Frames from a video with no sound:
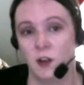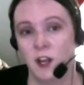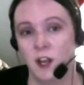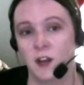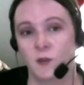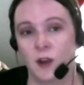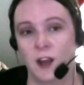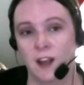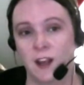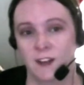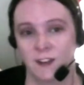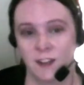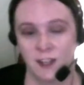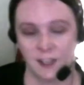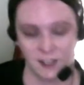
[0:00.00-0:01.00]
Right?
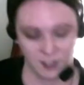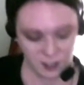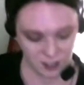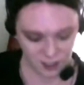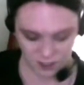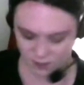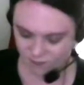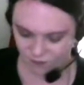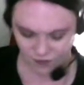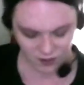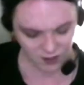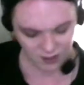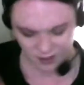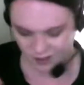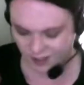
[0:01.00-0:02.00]
Like just
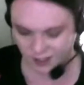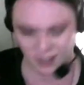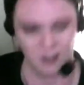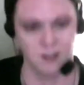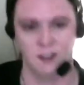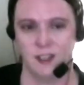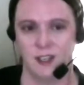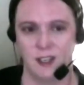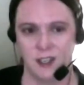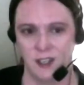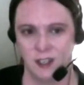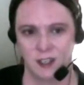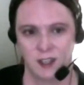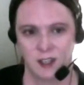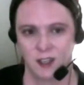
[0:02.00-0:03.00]
silly,
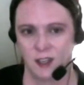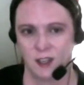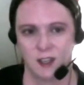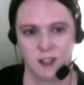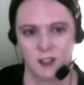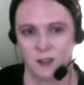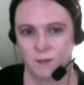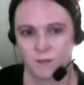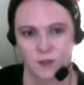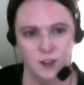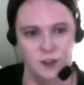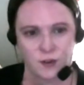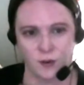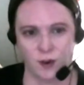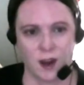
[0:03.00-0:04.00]

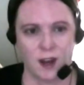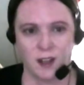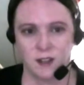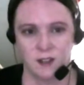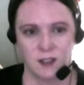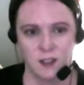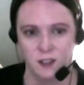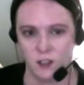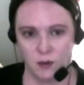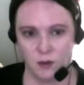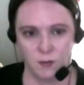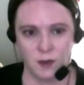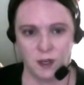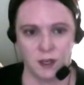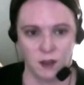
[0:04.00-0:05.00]
crazy, too
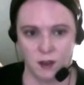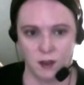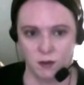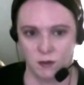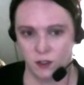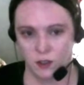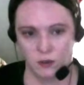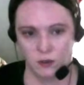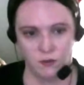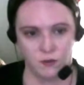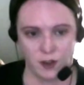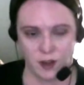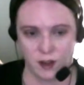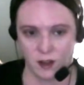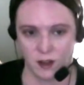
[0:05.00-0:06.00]
many notes, too
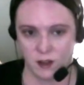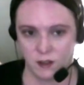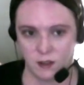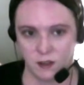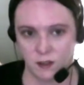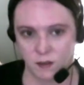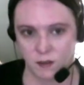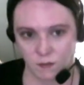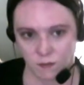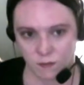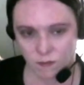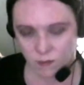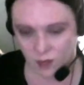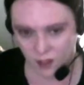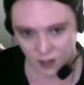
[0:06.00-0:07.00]
fast.
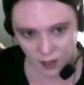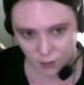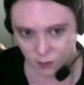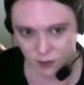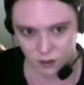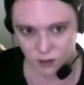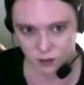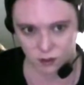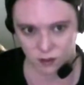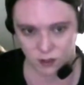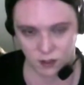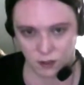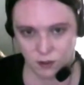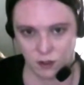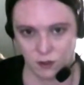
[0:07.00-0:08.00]
That was
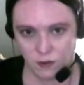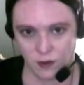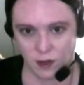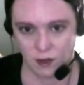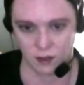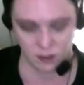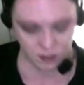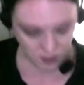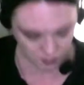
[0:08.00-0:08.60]
still too fast.